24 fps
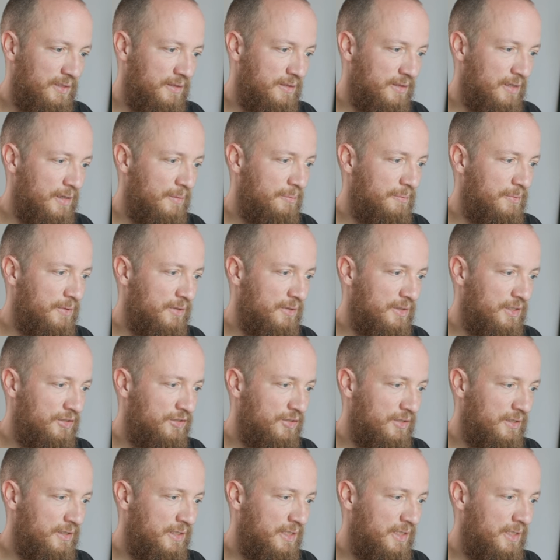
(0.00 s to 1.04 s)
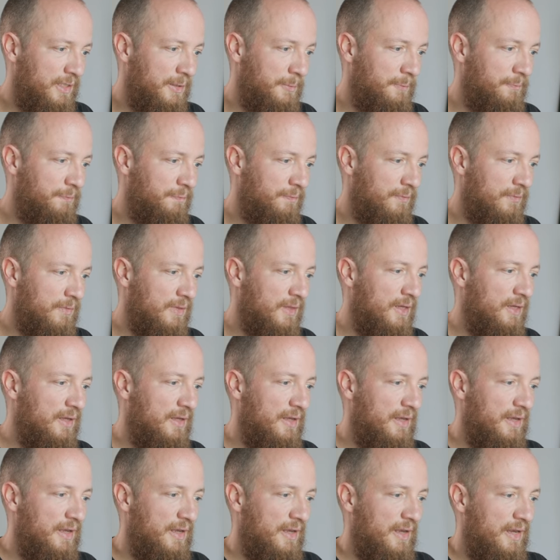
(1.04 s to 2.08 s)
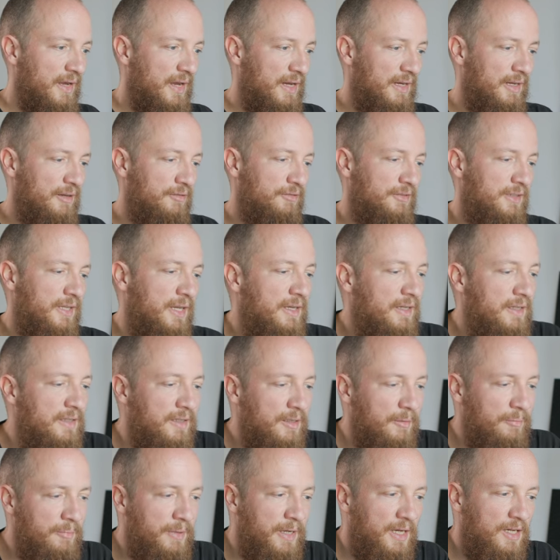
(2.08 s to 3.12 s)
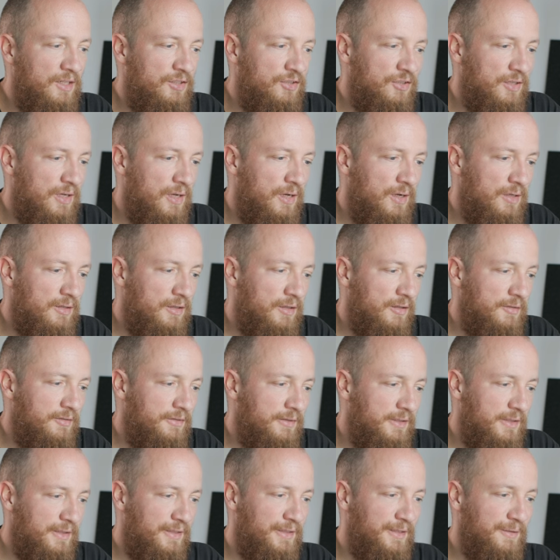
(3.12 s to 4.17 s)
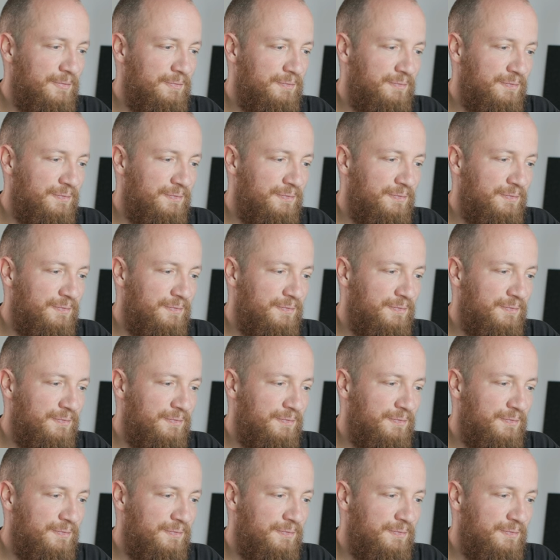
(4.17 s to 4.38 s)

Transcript: these up on DigiKey. I have taken a page out of the